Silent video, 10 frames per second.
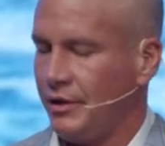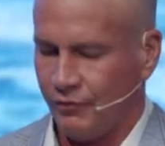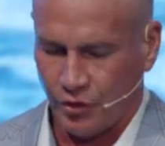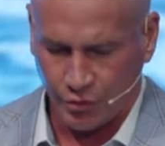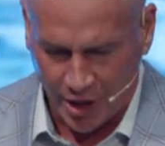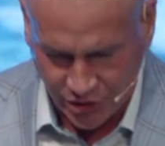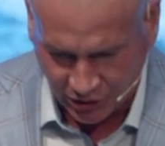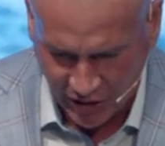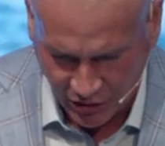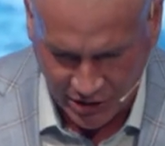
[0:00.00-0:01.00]
For the rest
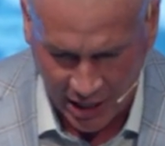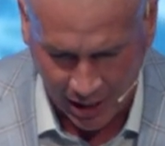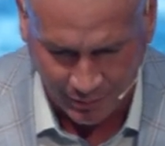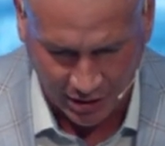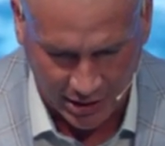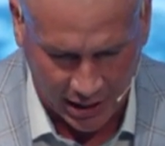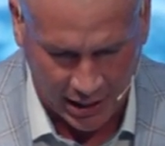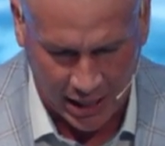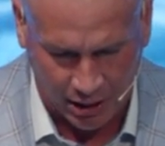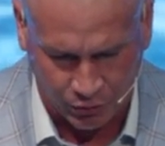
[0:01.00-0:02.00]
of our time
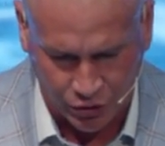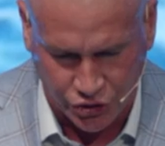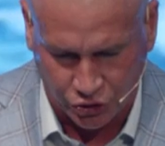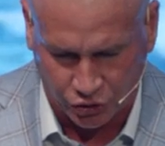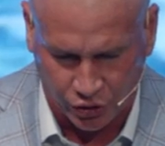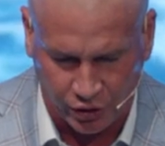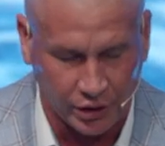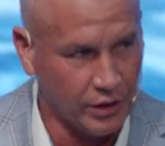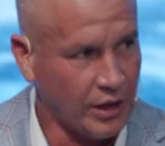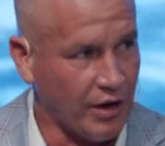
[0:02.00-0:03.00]
today, I want us to look
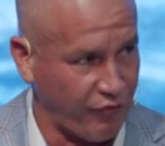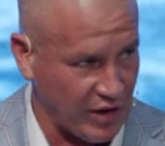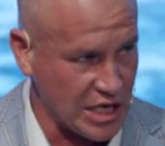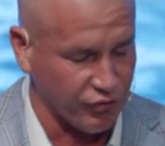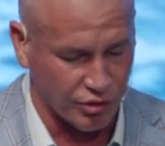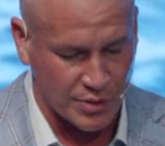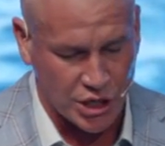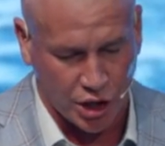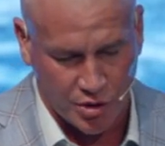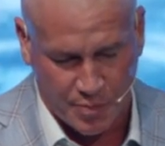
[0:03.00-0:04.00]
at faith from
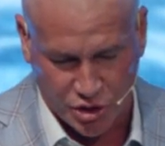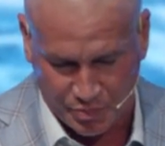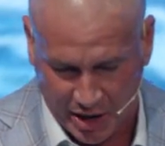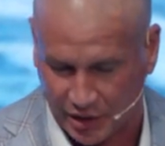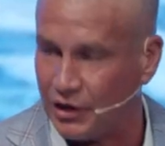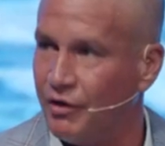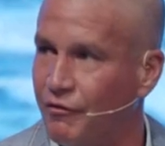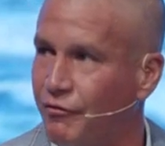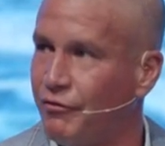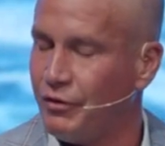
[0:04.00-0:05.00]
another
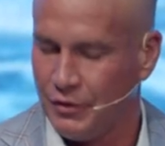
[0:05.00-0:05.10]
perspective,